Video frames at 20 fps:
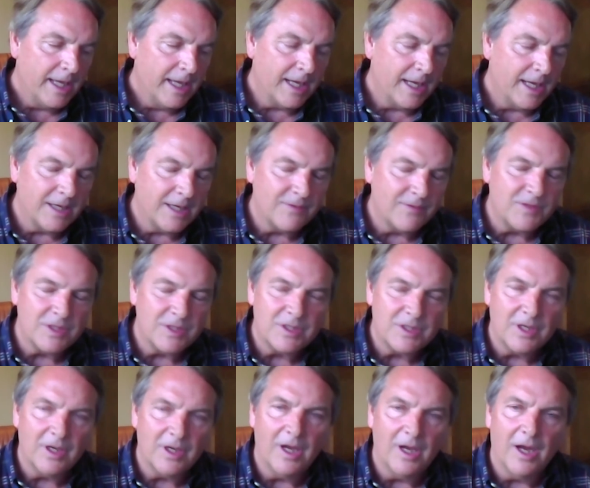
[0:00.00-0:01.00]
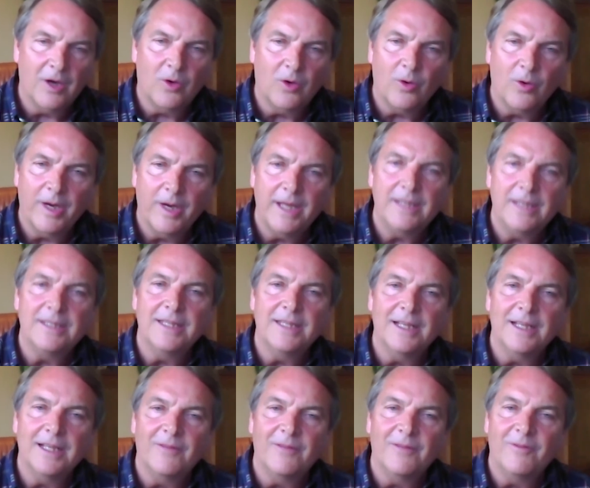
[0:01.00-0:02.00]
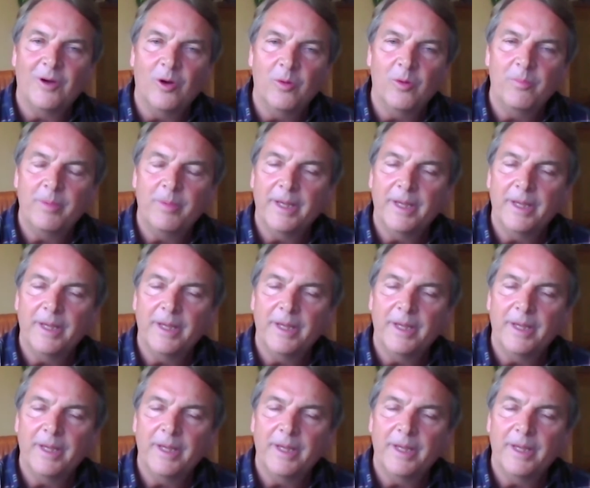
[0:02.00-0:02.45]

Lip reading: it gives us a great deal of hope.